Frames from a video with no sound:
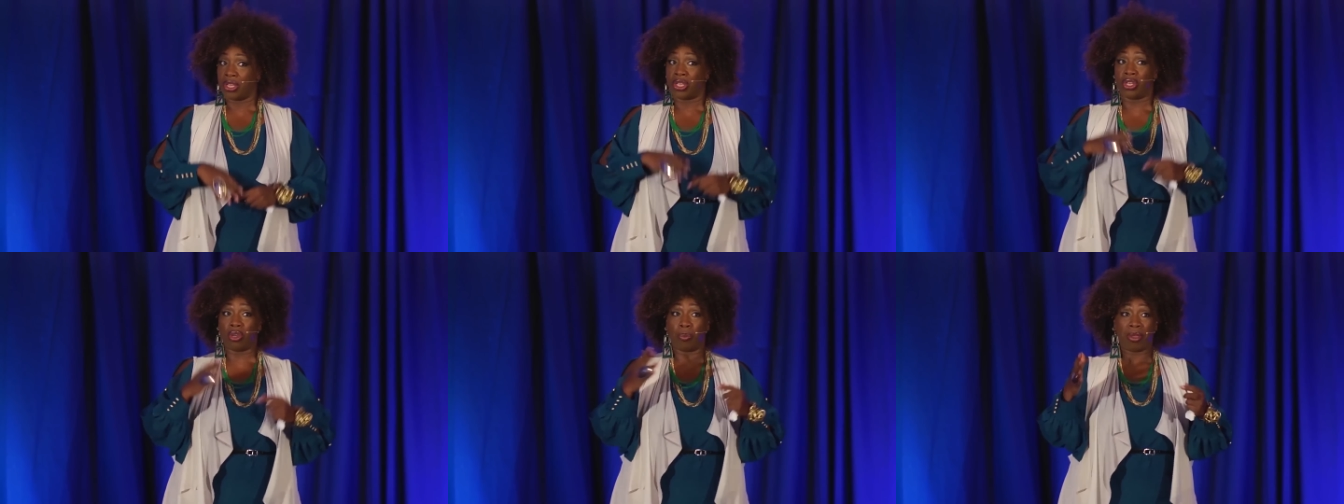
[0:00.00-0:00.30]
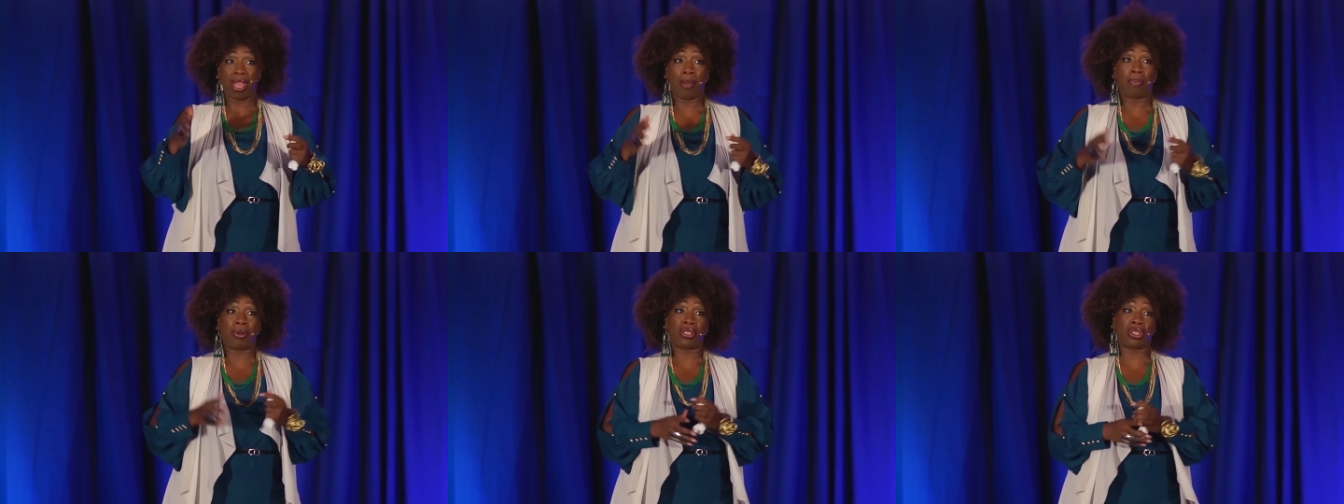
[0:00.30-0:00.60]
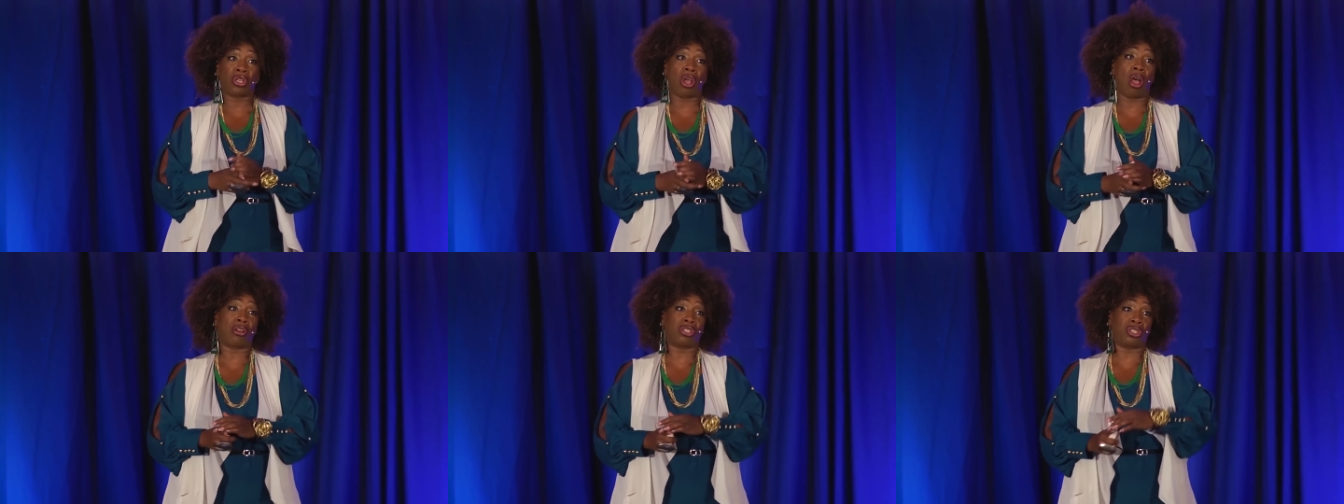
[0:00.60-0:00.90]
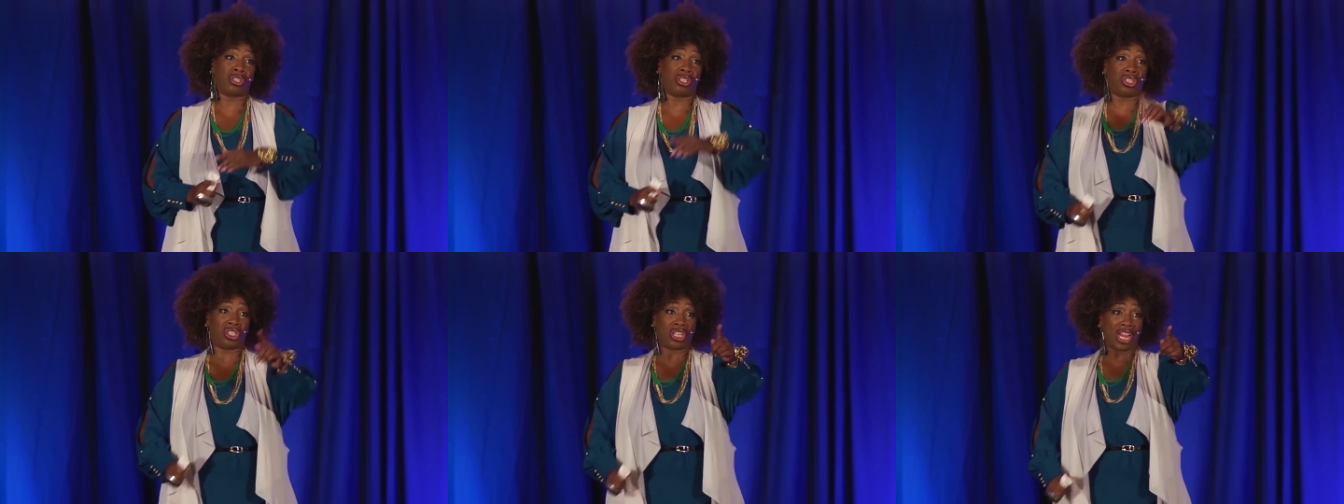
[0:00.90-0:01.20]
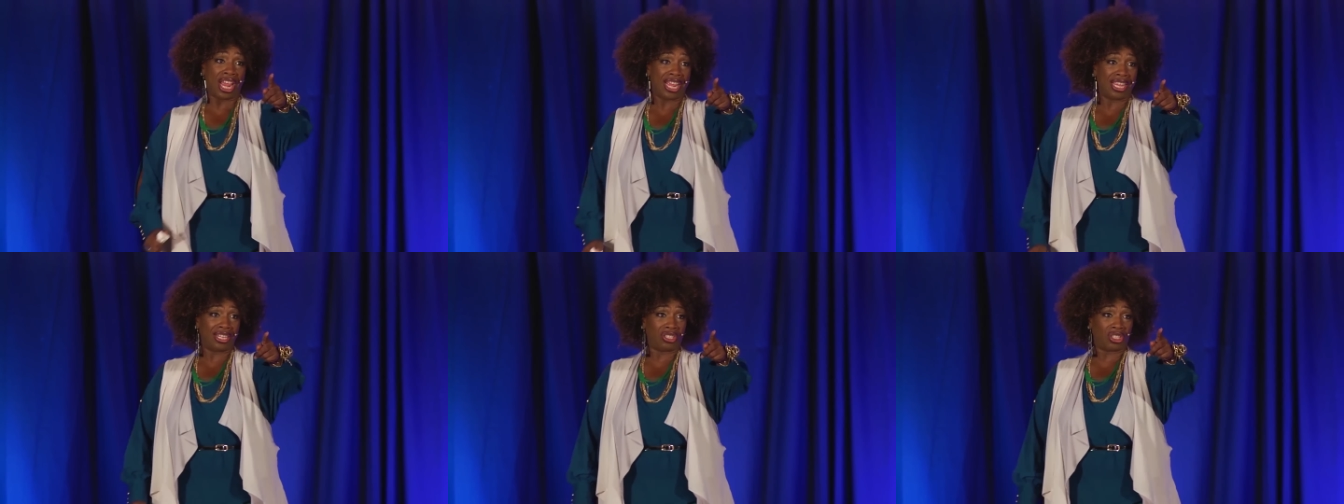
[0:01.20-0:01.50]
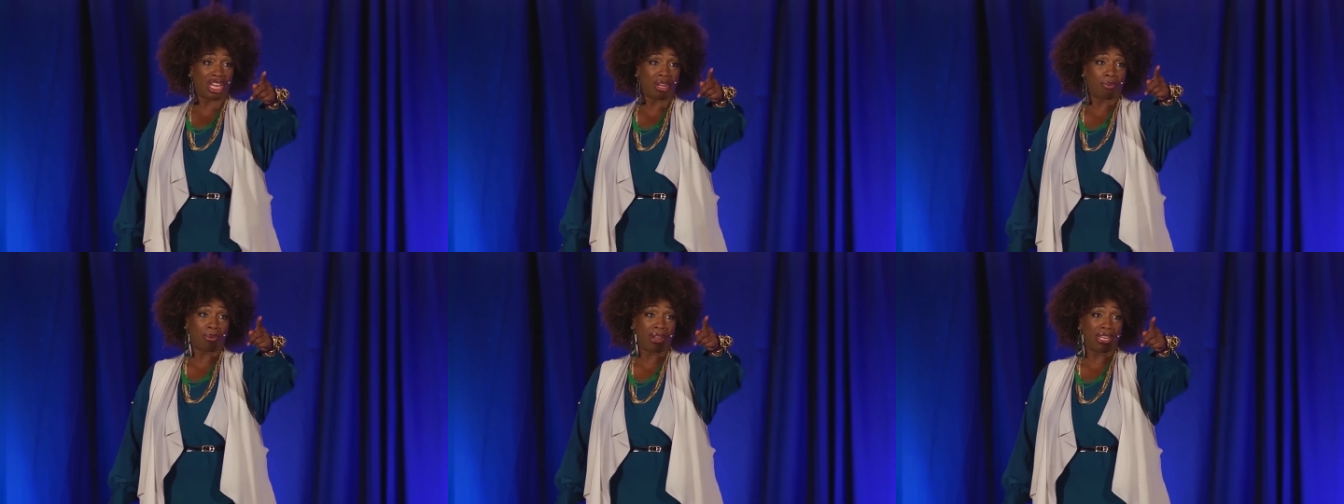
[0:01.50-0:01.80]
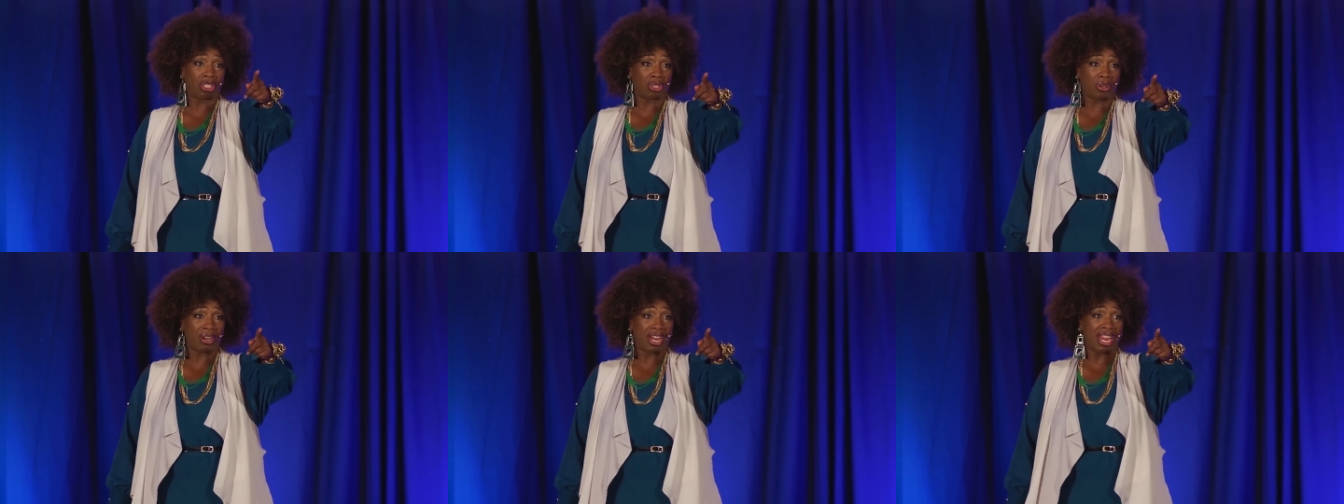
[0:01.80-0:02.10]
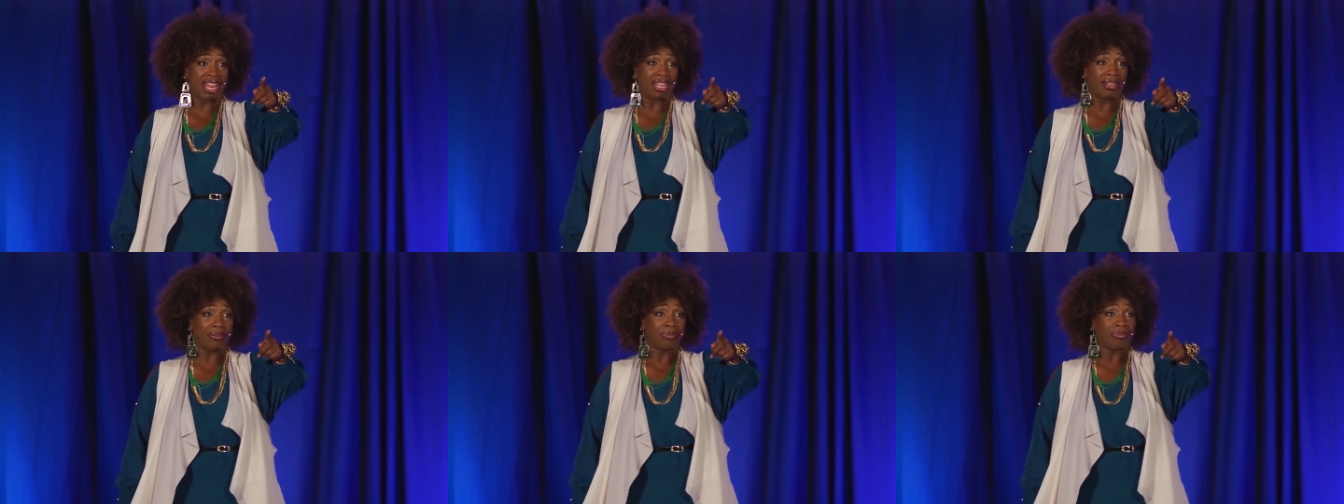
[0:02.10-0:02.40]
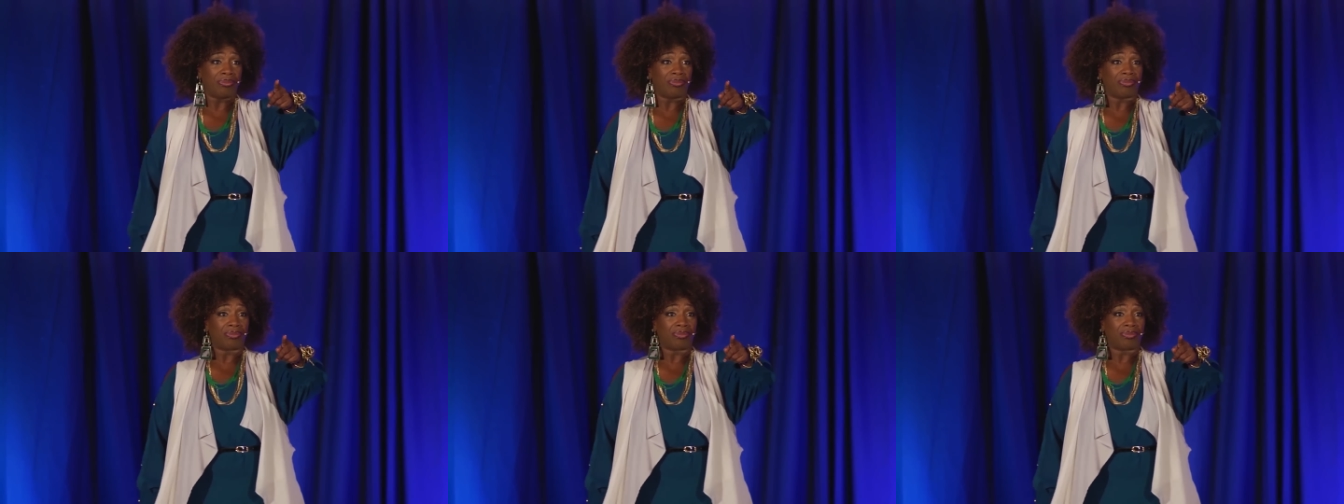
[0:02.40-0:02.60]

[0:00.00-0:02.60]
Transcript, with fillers: You'll be able to talk to Jay. Jay, raise your hand.